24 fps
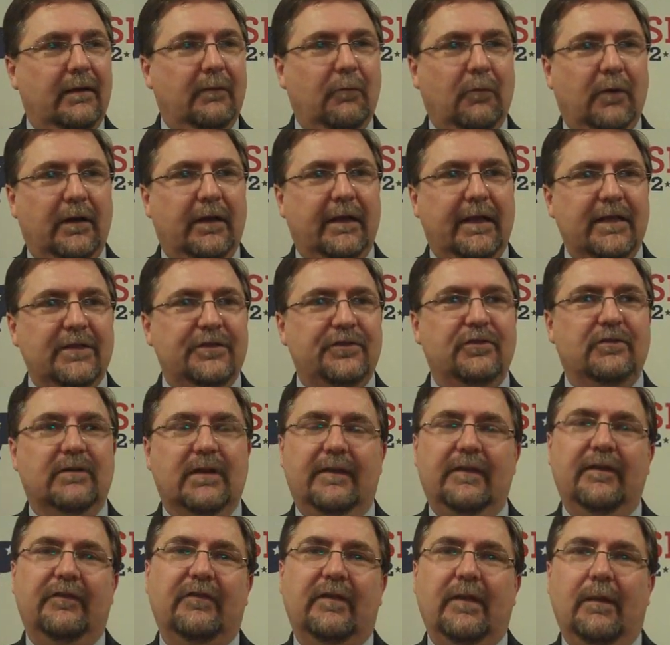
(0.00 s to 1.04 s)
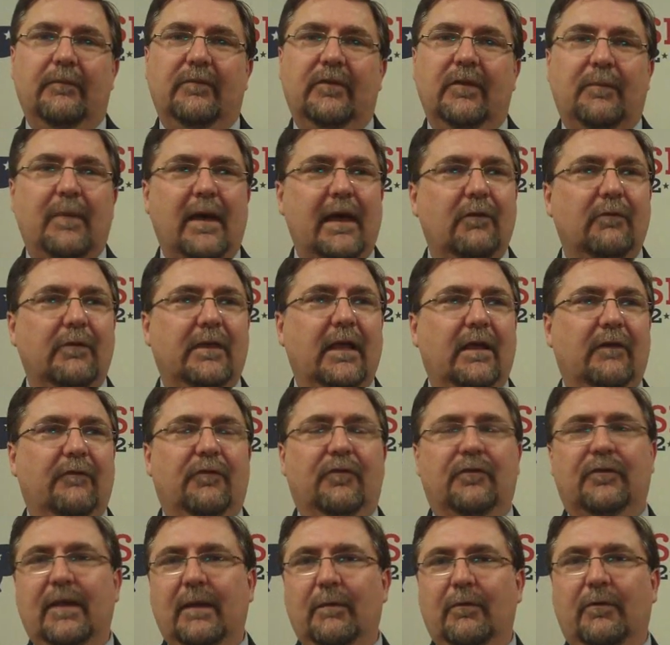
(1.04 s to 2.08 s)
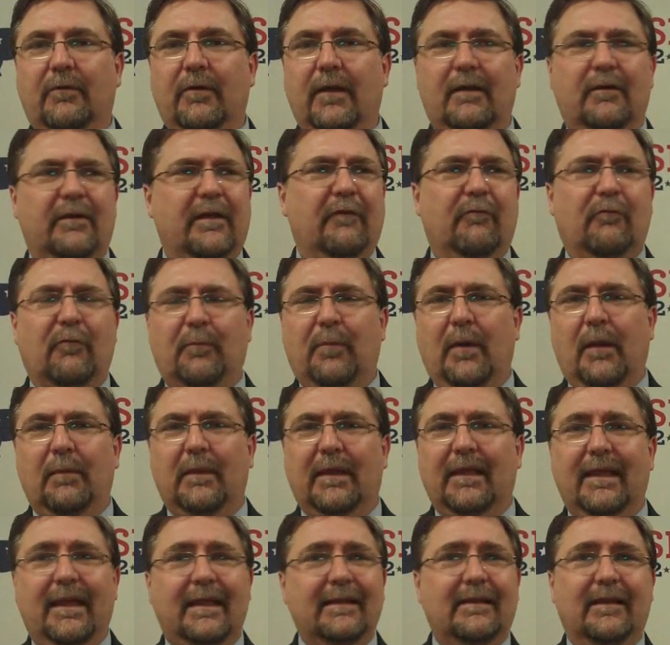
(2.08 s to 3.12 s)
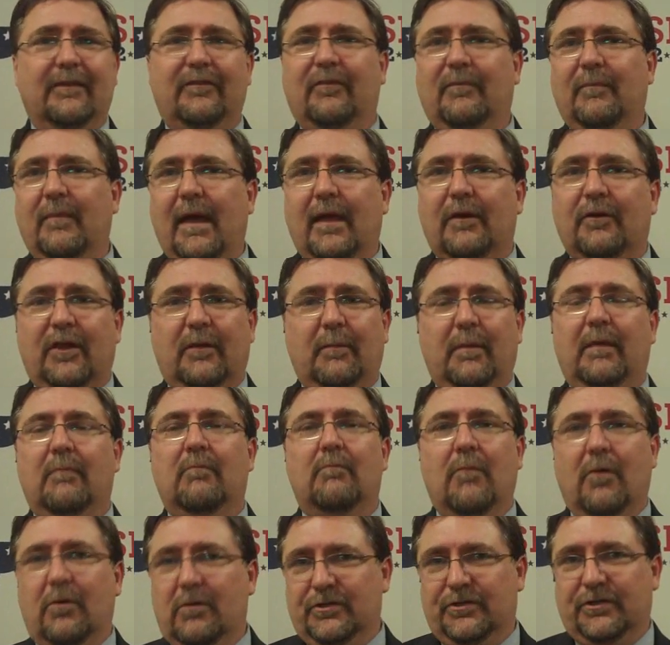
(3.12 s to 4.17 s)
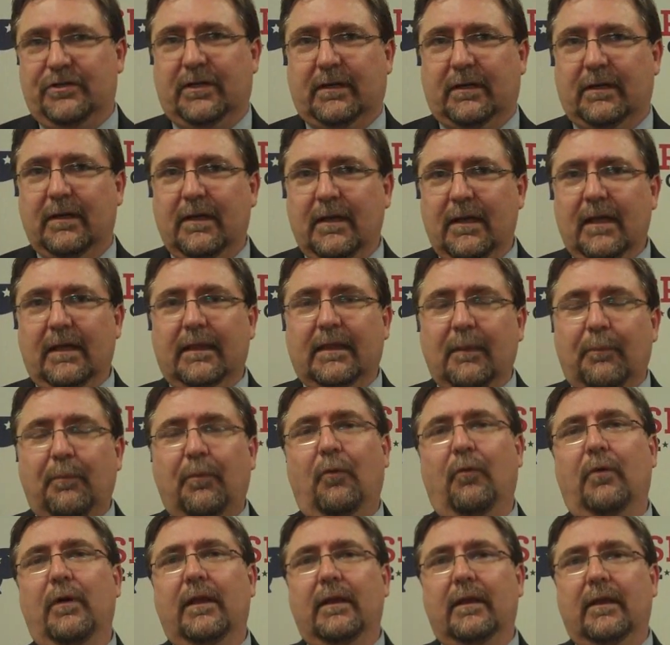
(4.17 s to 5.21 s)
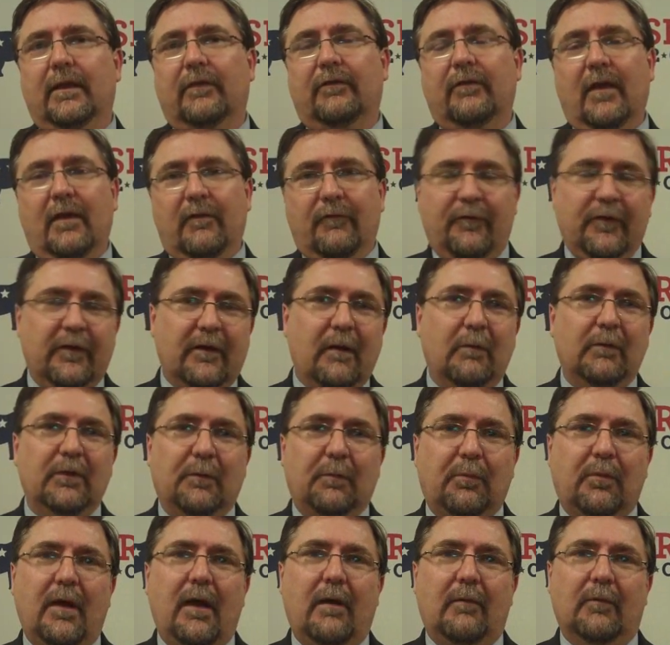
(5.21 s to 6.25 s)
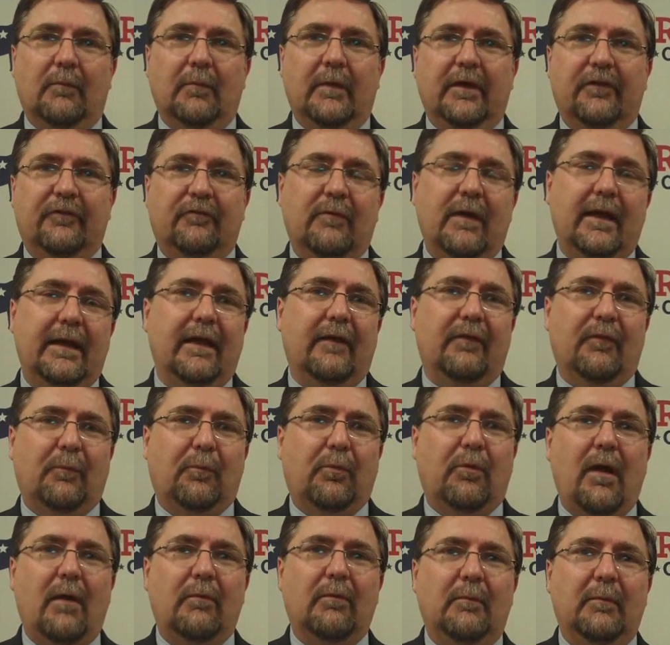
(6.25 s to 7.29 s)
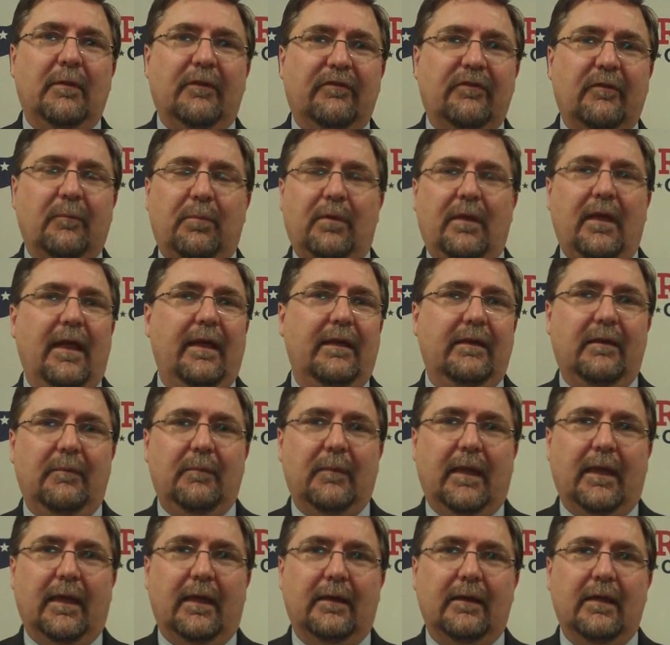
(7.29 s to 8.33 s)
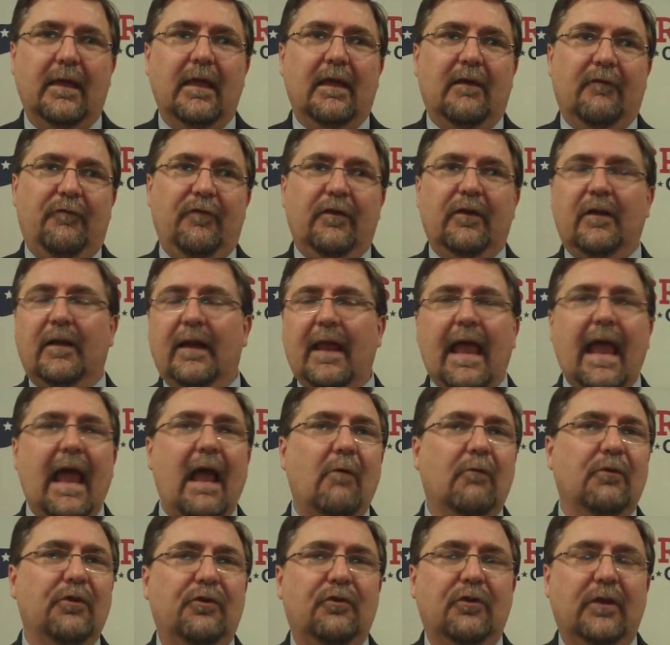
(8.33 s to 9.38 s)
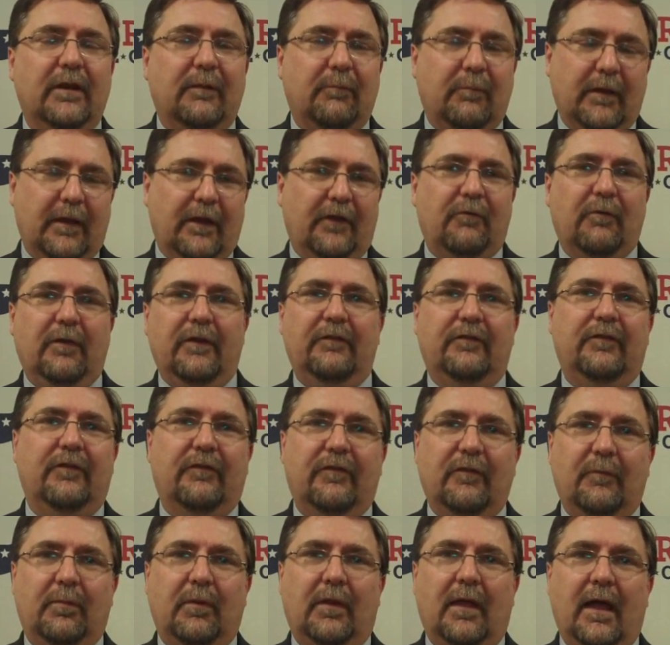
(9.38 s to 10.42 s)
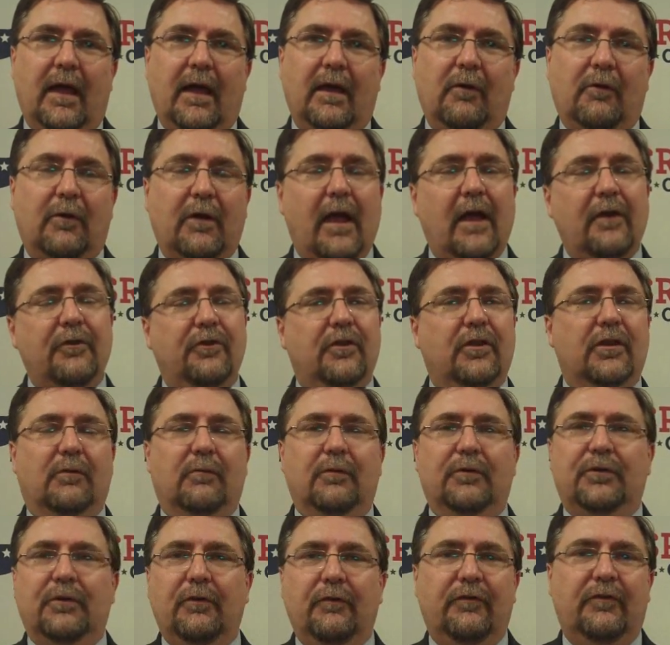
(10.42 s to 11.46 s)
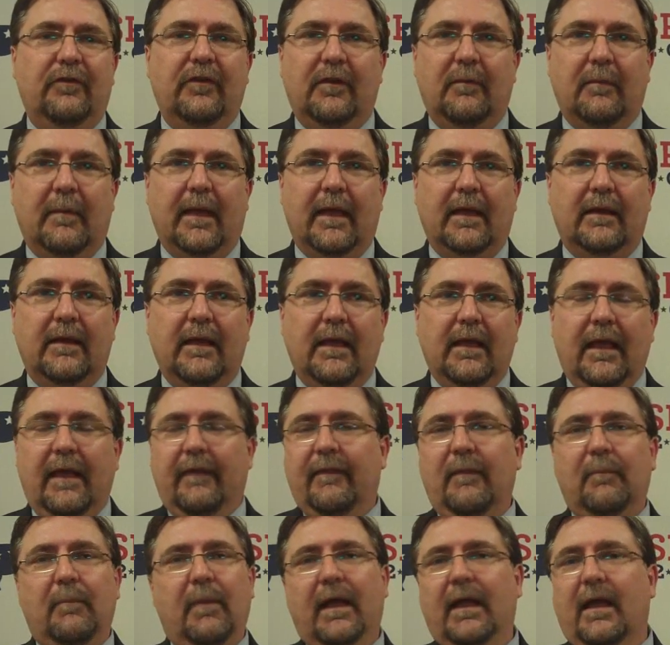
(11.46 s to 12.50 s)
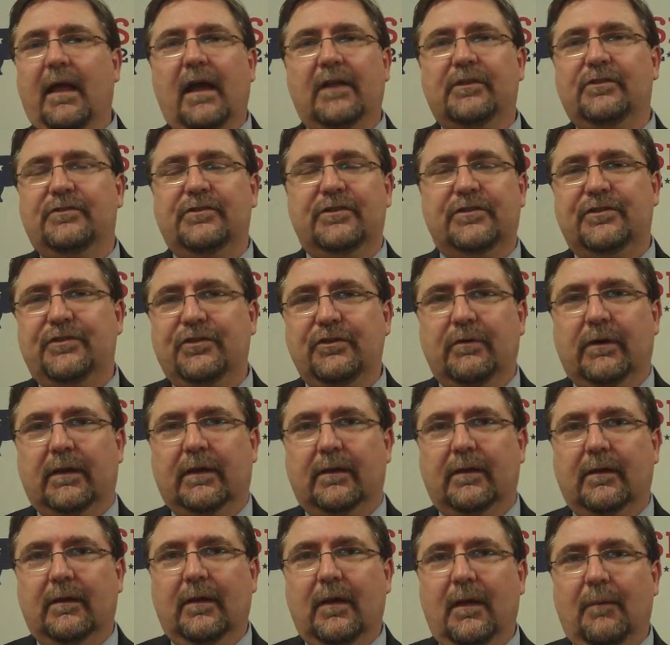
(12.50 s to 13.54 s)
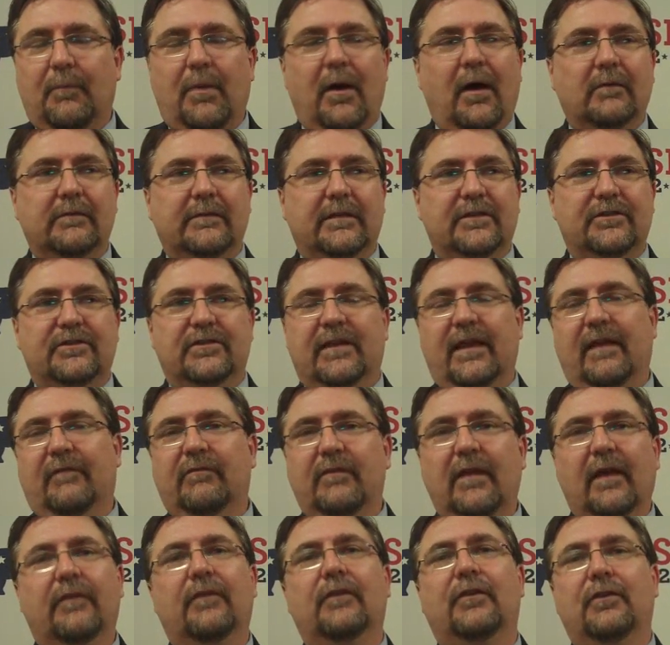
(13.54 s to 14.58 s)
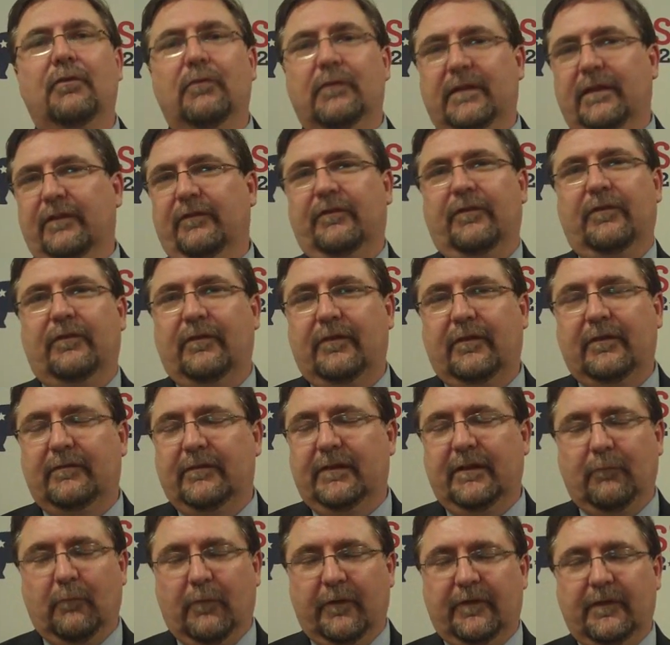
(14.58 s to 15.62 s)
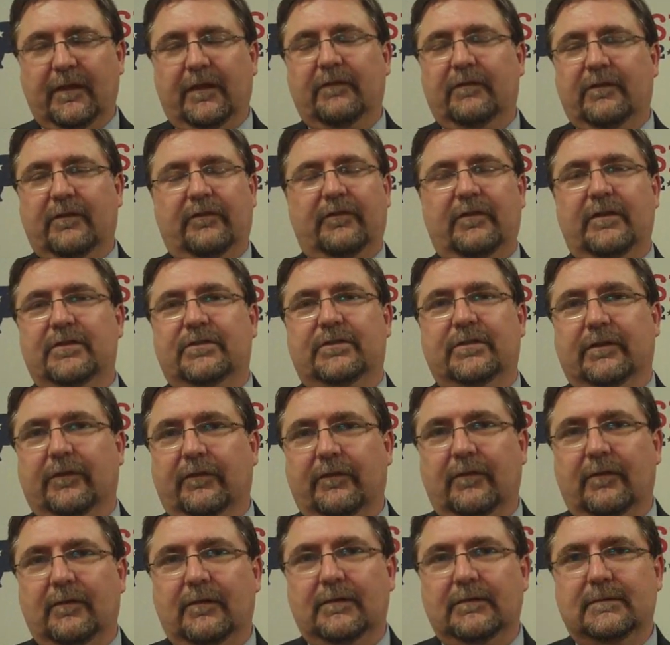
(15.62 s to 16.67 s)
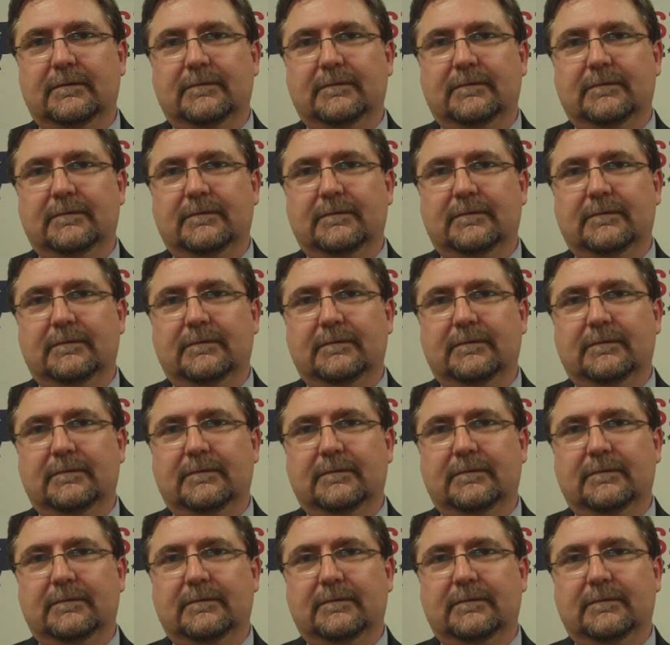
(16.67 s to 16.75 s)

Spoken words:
When an issue like this comes up, I don't care if you're Democrat, I don't care if you're Republican. It doesn't matter. You can be a Martian. The point is, figure out what the problem is. Right now, the problem is supply and demand. Figure out how are you going to increase the supply, or how are you going to reduce the demand, and then by God, you just do it. Politics should have nothing to do with these decisions.